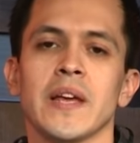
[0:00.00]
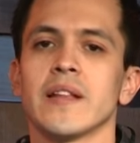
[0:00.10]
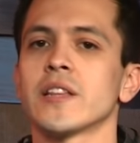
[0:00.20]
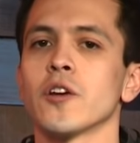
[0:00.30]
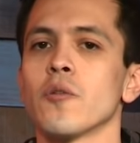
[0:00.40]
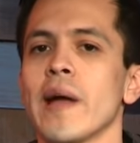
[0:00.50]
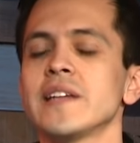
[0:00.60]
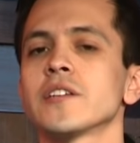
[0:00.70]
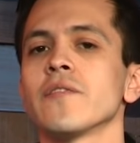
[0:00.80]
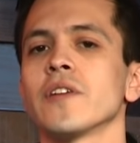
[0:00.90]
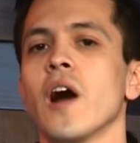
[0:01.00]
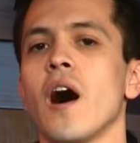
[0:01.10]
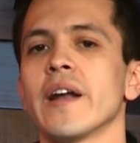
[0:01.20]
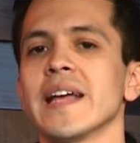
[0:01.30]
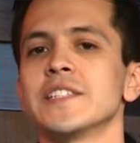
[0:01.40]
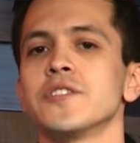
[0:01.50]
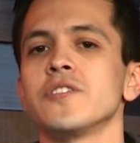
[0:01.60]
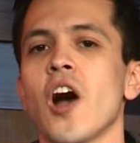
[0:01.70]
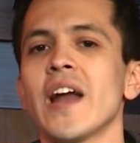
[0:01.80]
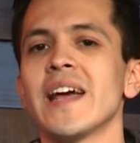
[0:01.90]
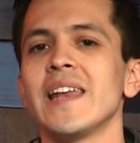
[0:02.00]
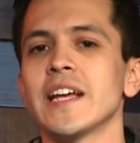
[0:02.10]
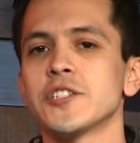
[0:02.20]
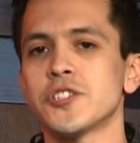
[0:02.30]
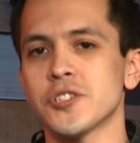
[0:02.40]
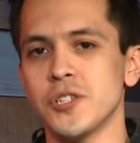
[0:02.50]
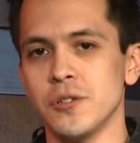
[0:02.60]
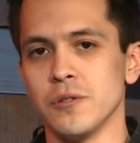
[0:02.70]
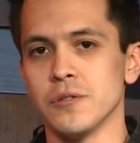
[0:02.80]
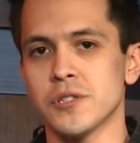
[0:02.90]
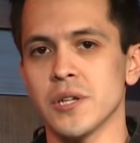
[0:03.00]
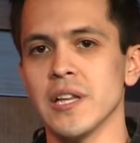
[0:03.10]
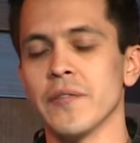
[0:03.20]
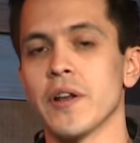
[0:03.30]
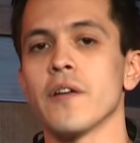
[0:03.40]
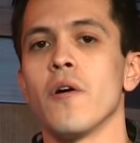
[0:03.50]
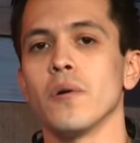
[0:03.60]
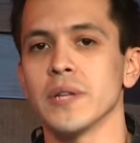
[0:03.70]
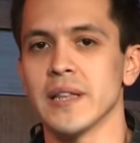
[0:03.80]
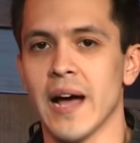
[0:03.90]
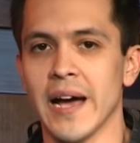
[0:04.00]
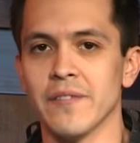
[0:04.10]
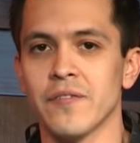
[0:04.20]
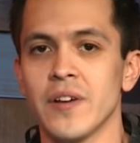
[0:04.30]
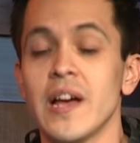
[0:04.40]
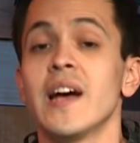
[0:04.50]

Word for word: that the grace of God is not an excuse to live an unholy life.